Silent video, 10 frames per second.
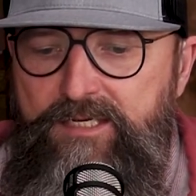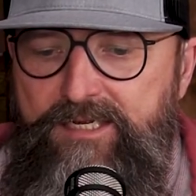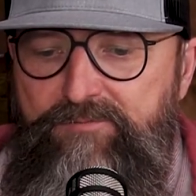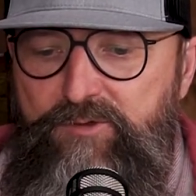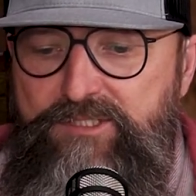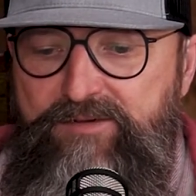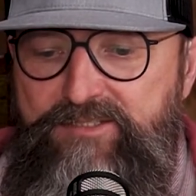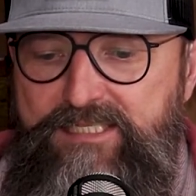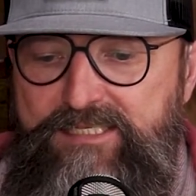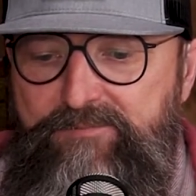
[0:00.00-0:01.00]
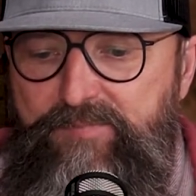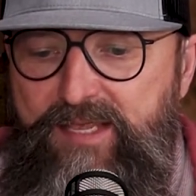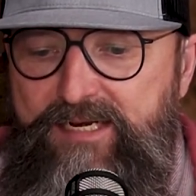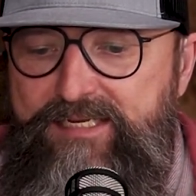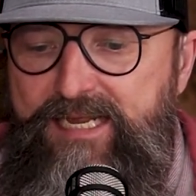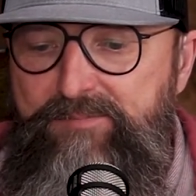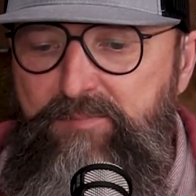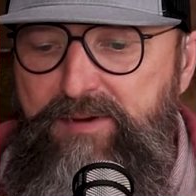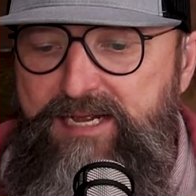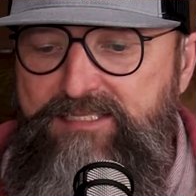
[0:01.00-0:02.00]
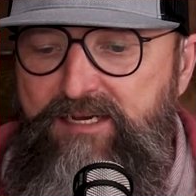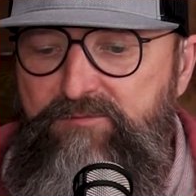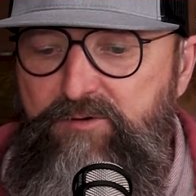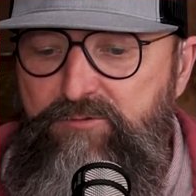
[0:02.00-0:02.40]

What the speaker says: In verse 17, and it came to pass after